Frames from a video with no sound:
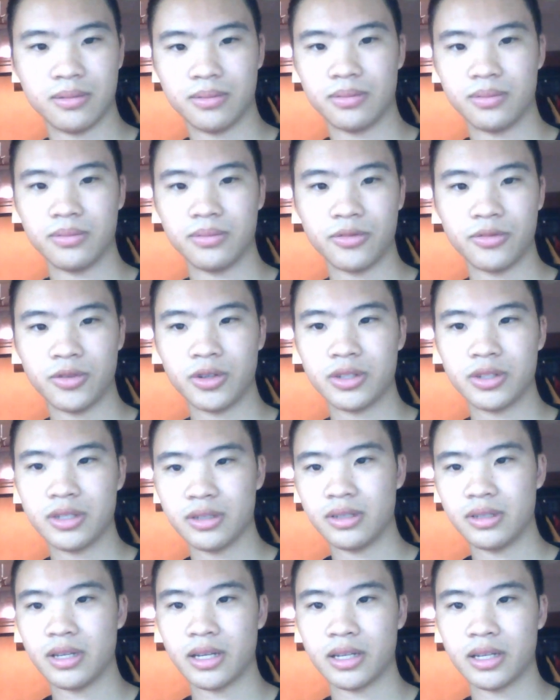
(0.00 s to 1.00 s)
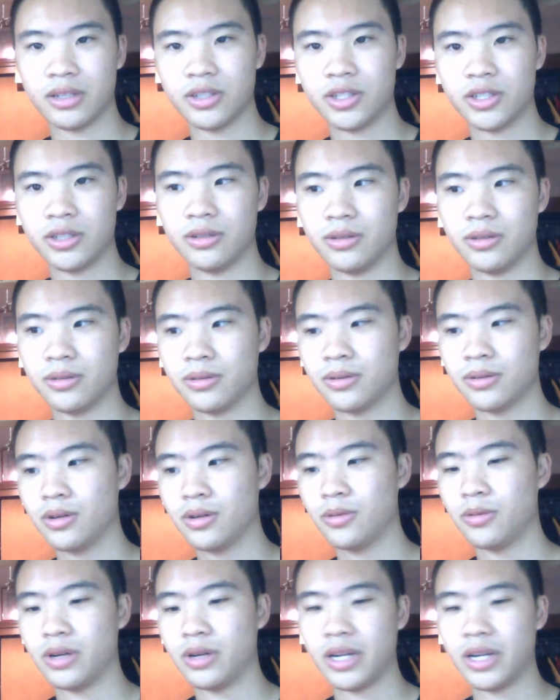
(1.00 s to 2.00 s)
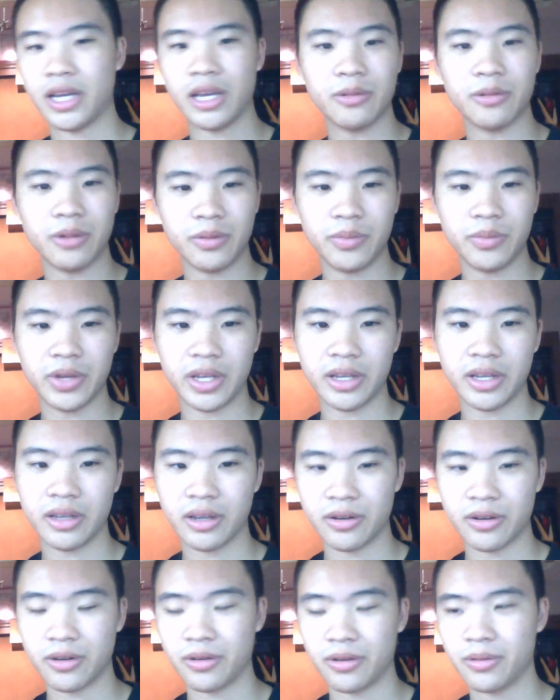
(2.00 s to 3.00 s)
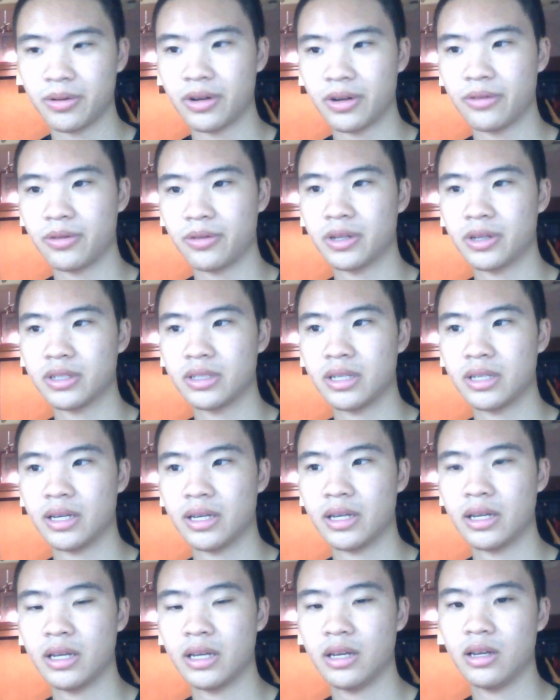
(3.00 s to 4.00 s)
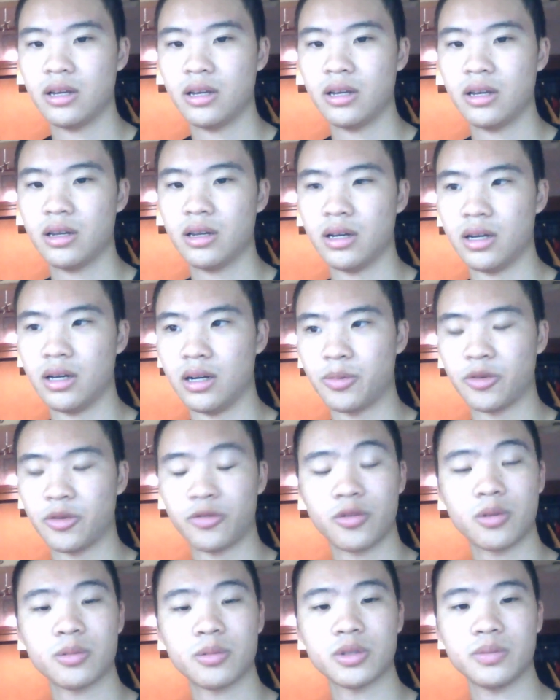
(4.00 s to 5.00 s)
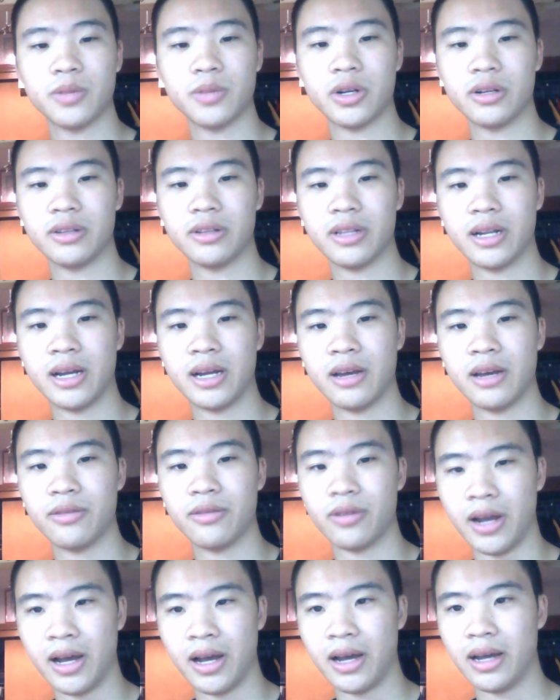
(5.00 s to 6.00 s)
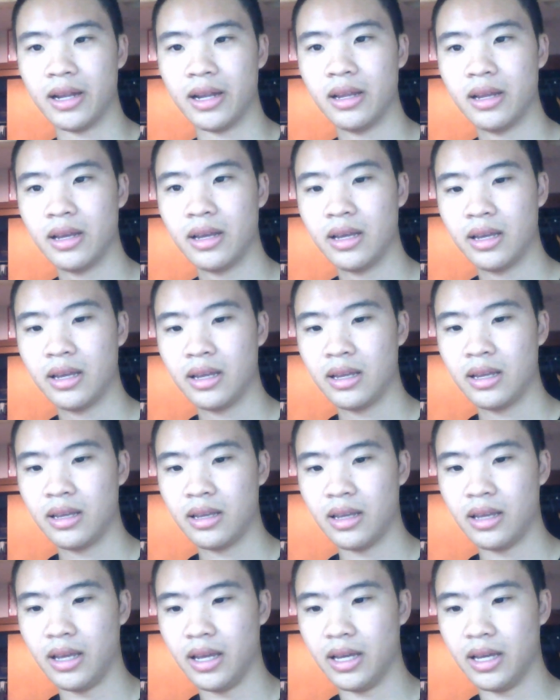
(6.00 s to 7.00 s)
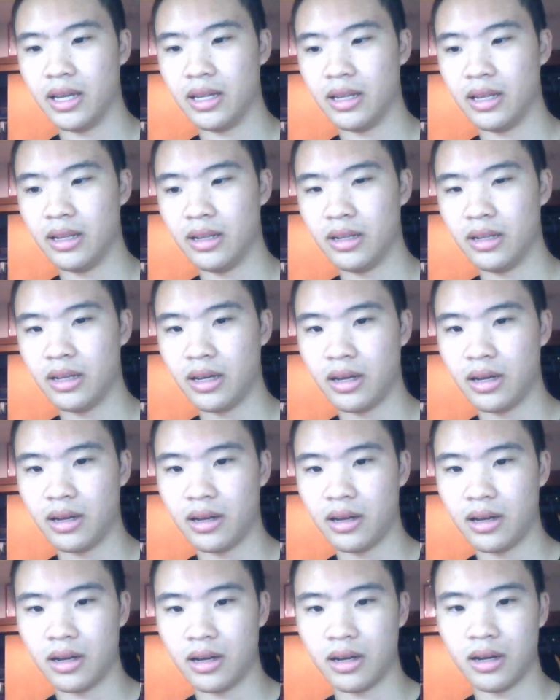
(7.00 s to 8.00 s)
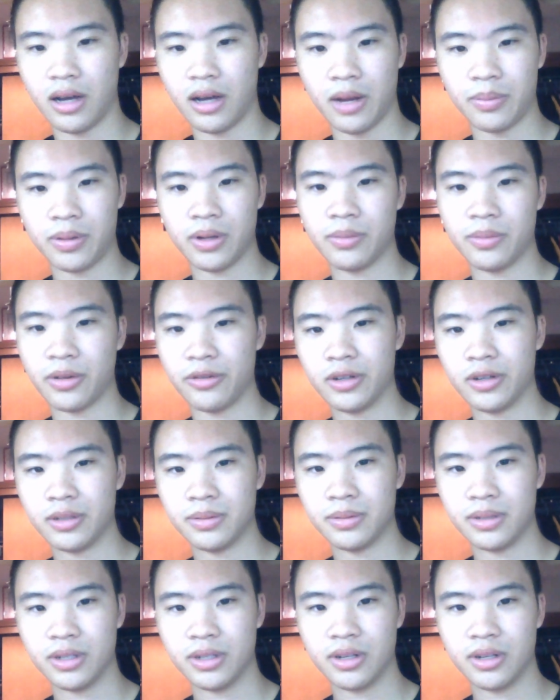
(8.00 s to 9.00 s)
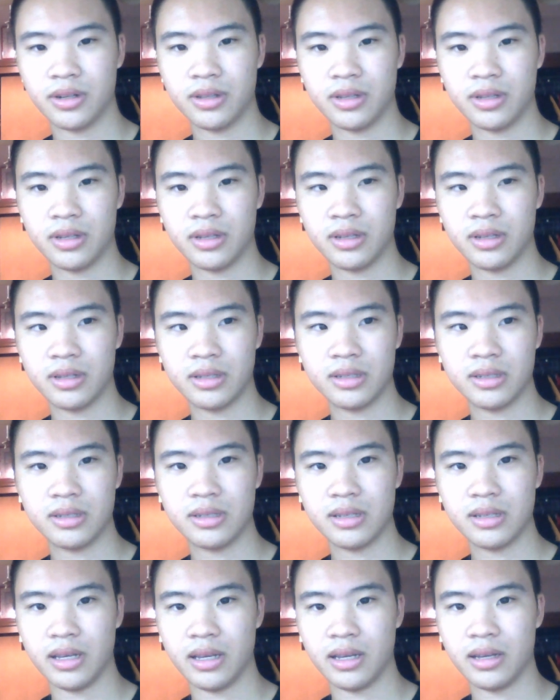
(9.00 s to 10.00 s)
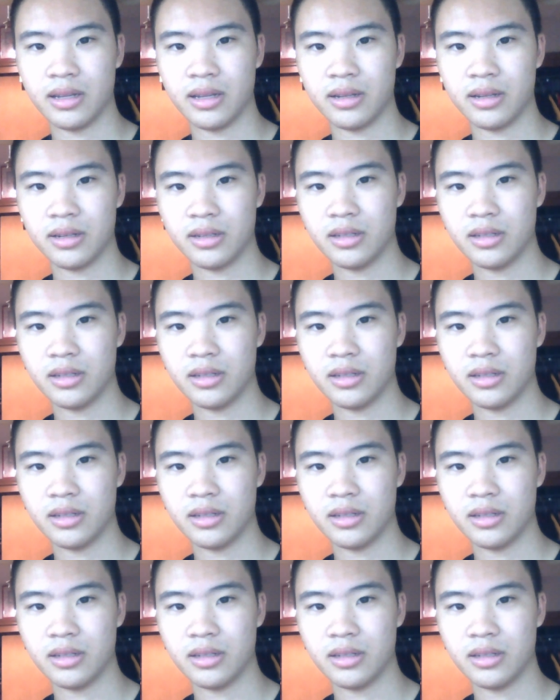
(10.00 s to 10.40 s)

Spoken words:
first and second shoe 1A and 1B, or whatever you want to say, performance model that I ever had. And I played my freshman year in this, and